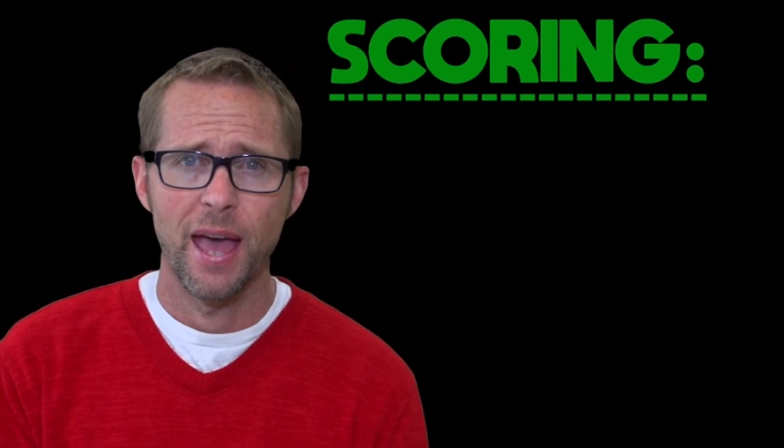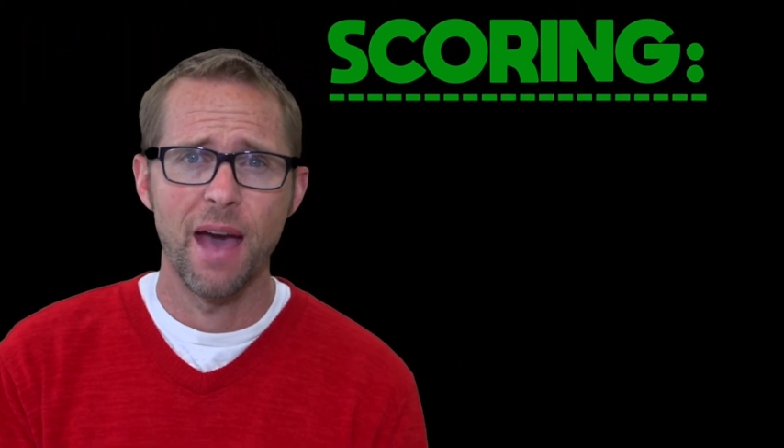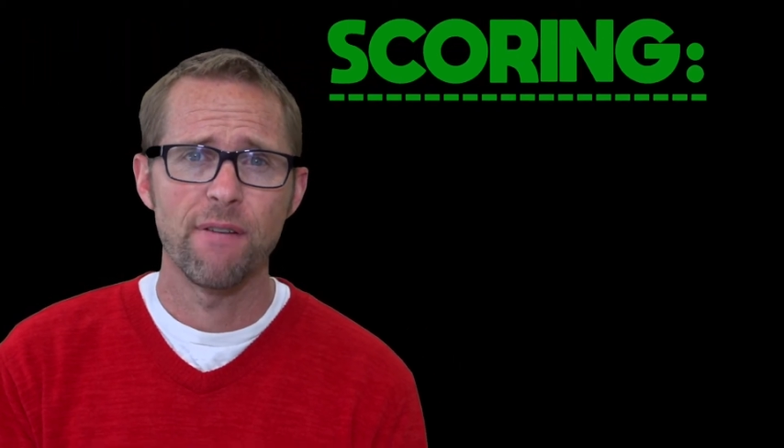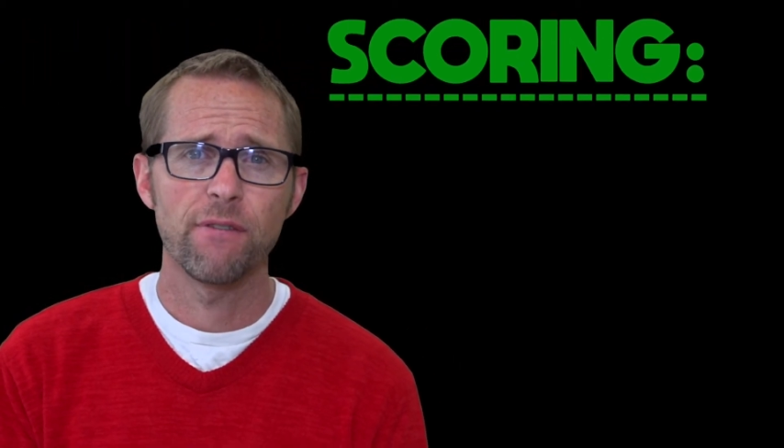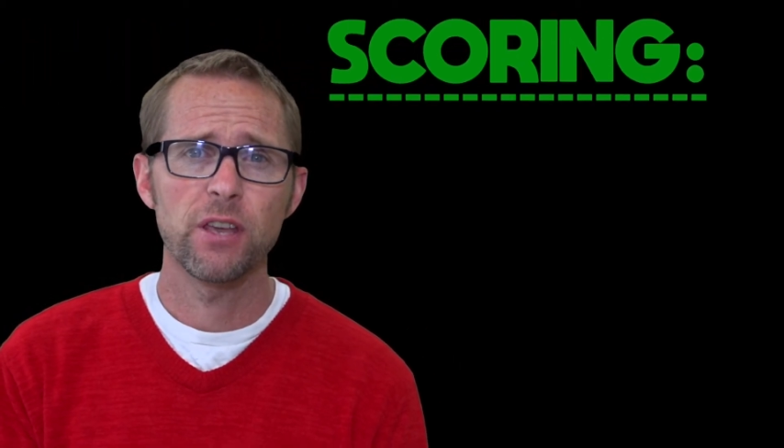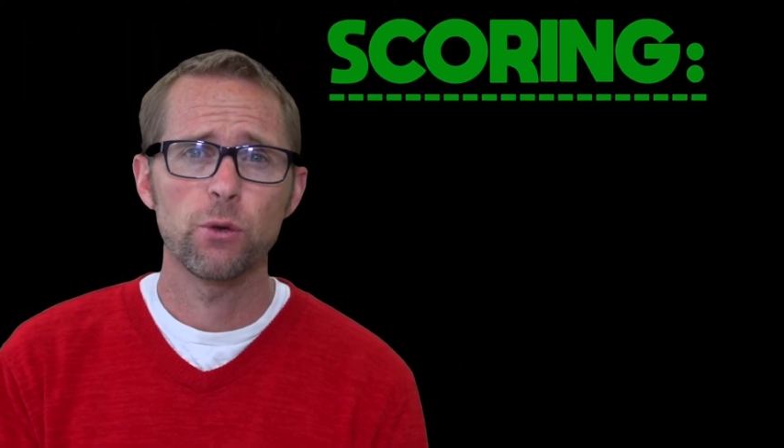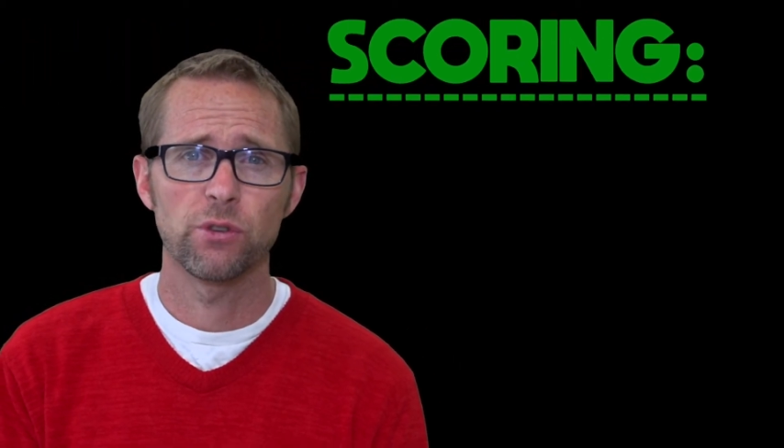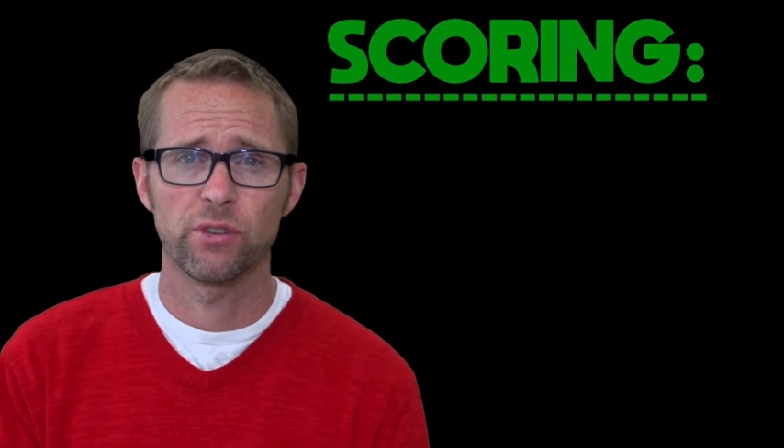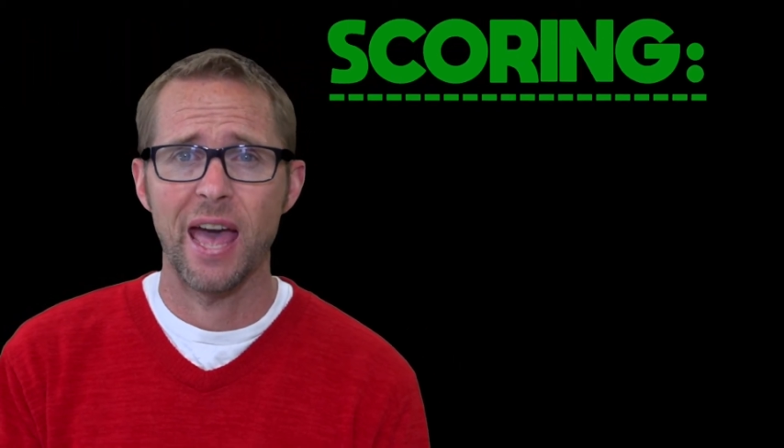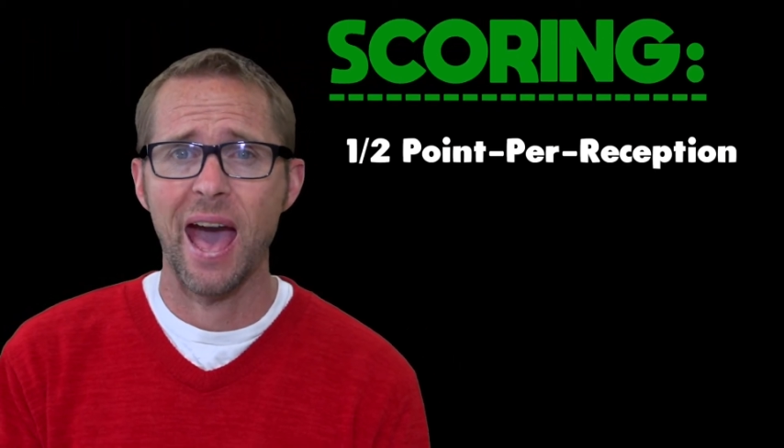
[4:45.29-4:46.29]
FFE
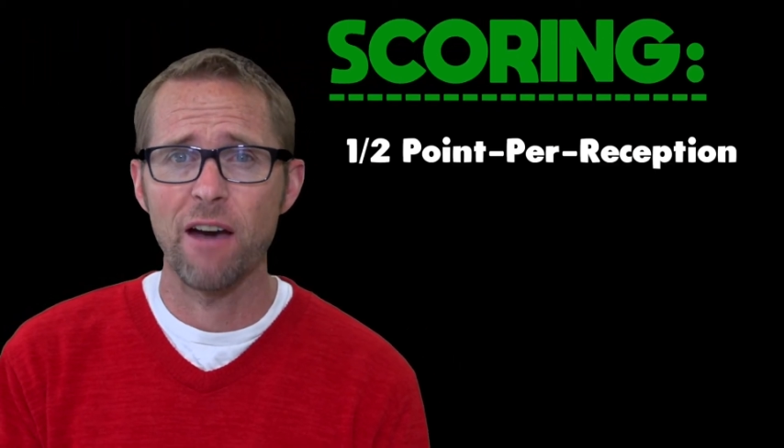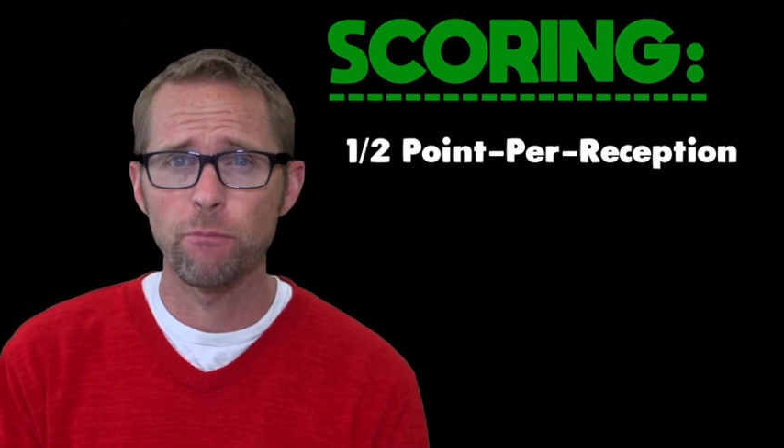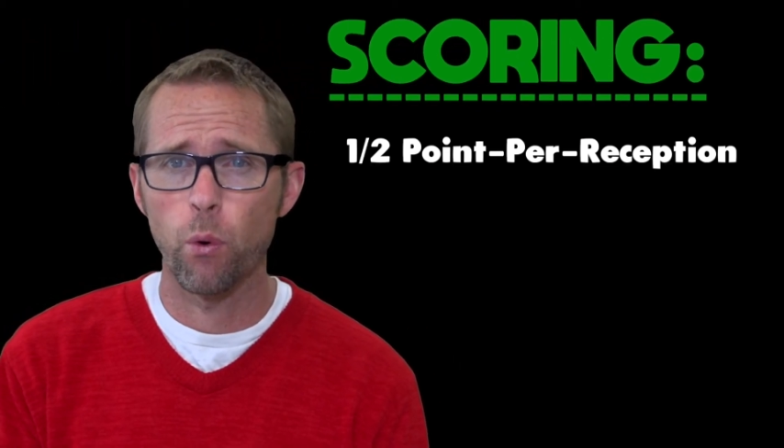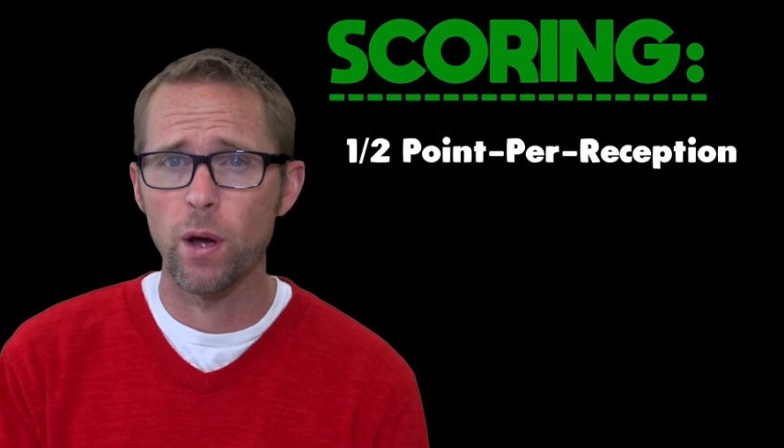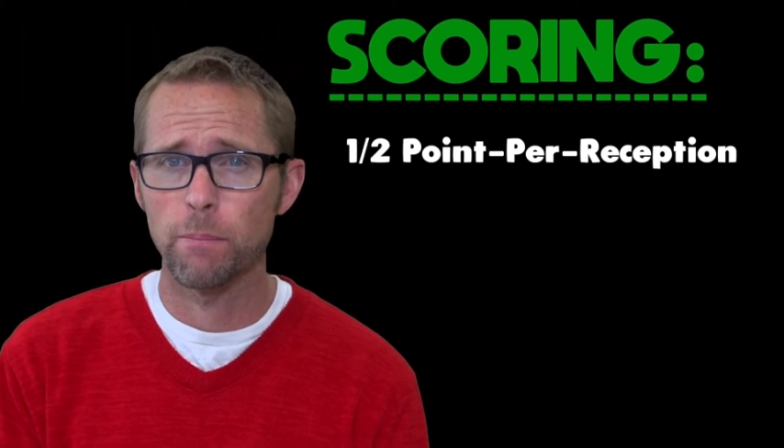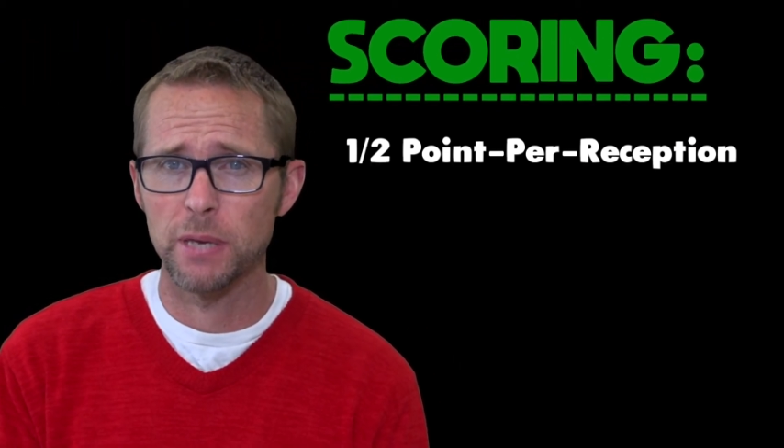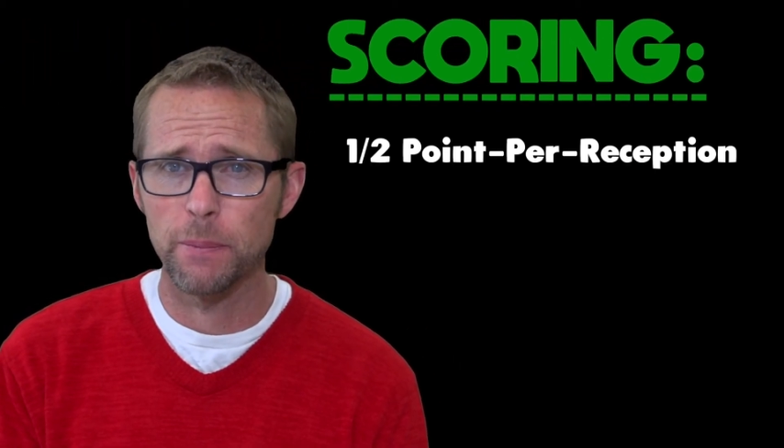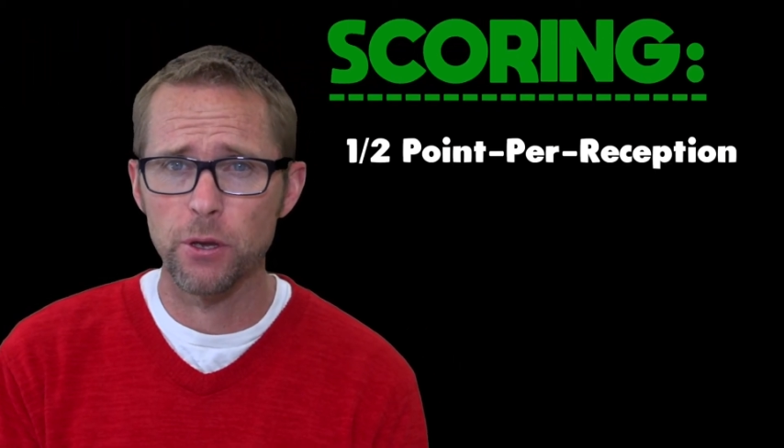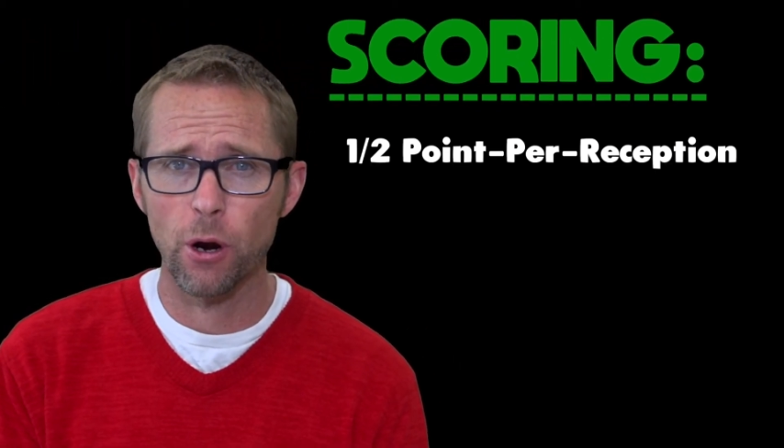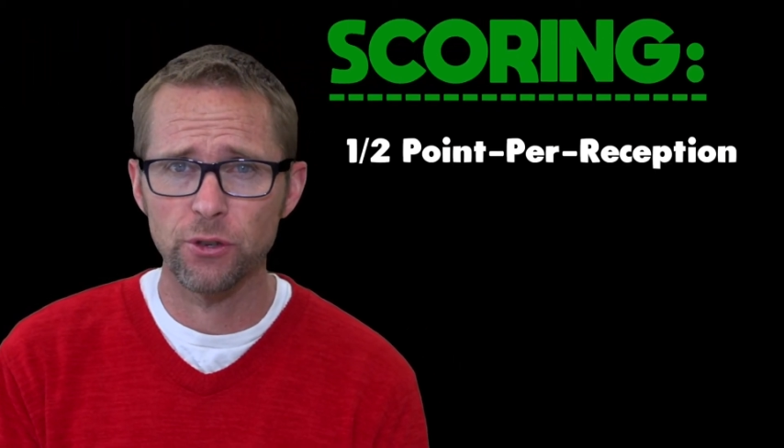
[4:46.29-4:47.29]
uses a half-point
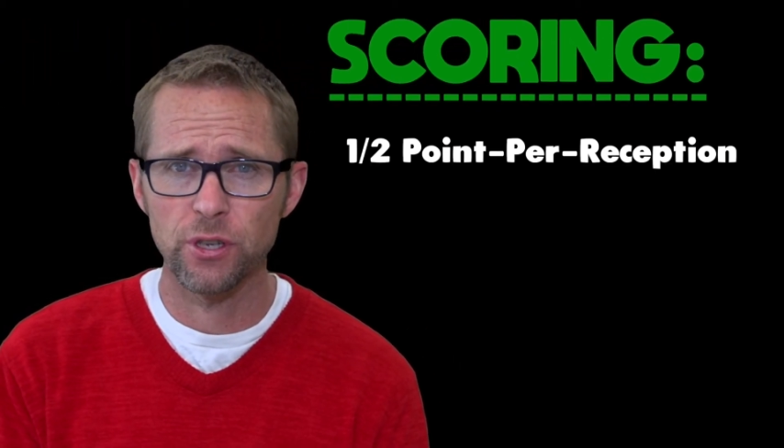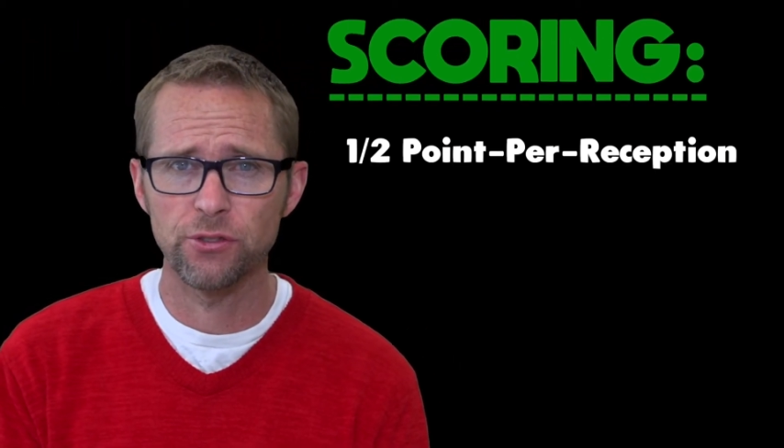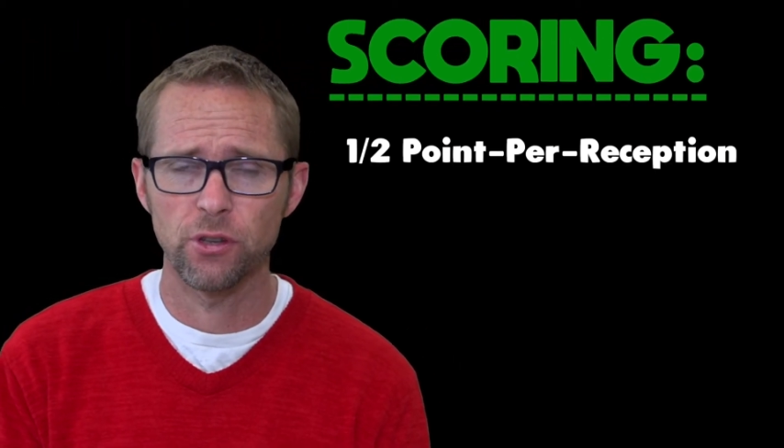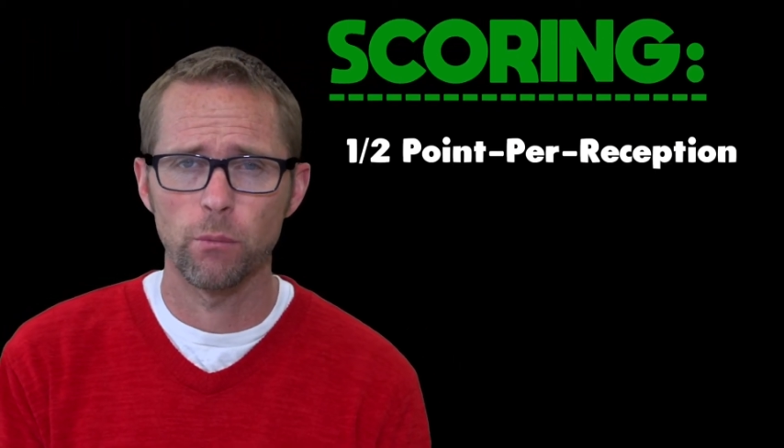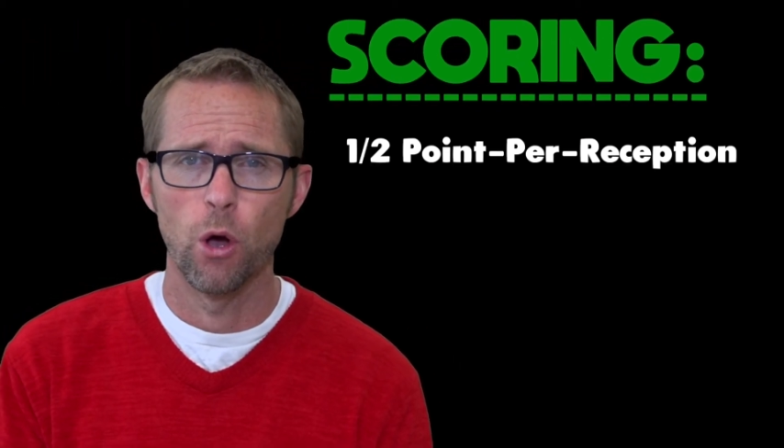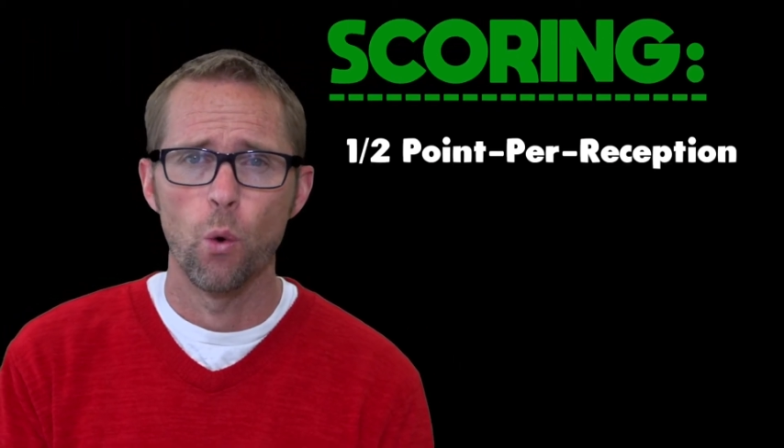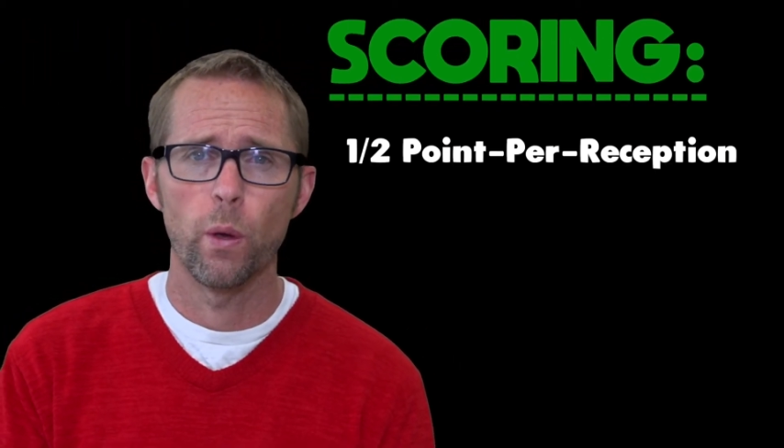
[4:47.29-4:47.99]
PPR system